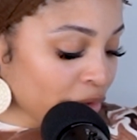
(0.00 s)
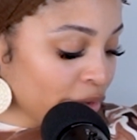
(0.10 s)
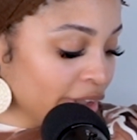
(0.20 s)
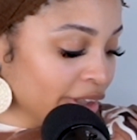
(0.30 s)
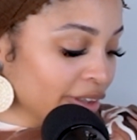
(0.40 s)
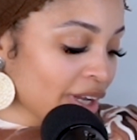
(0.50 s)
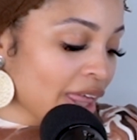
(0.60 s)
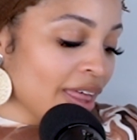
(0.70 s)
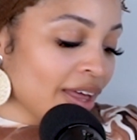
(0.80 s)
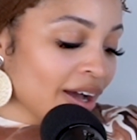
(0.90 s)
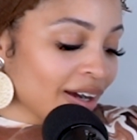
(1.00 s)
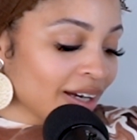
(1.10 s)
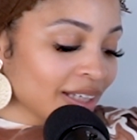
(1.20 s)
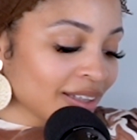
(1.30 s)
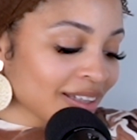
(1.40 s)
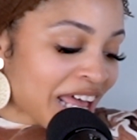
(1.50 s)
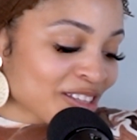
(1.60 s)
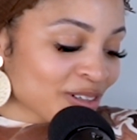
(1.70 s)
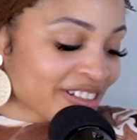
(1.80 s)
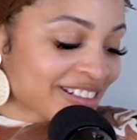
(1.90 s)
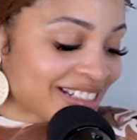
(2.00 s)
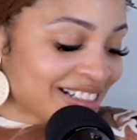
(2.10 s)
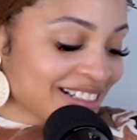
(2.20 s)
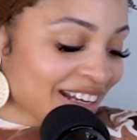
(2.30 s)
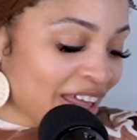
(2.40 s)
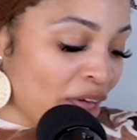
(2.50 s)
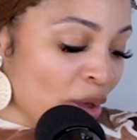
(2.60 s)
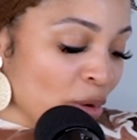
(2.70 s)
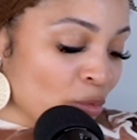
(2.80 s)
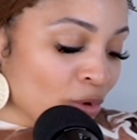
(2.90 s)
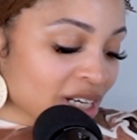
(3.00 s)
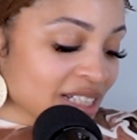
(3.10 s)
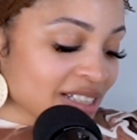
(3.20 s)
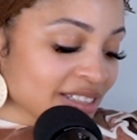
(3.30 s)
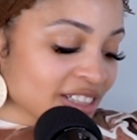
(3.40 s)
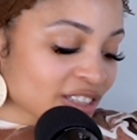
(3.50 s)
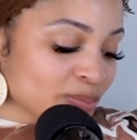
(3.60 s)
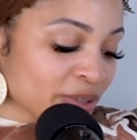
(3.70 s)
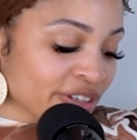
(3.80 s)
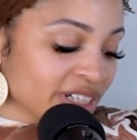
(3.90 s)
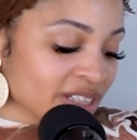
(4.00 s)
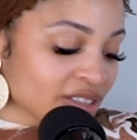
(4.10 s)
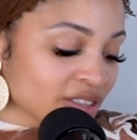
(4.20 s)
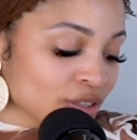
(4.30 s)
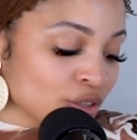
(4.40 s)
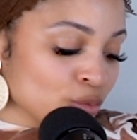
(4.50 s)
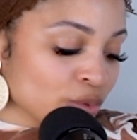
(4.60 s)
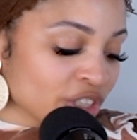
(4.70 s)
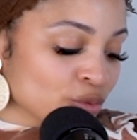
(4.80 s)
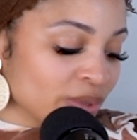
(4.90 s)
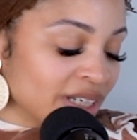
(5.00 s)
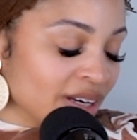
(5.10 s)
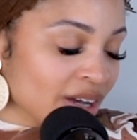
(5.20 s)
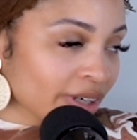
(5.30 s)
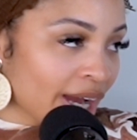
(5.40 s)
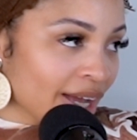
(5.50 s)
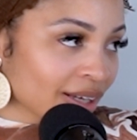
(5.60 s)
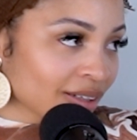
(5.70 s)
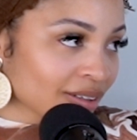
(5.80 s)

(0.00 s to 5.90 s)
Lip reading: Period. All right. Last question. What is an experience you wish we never had?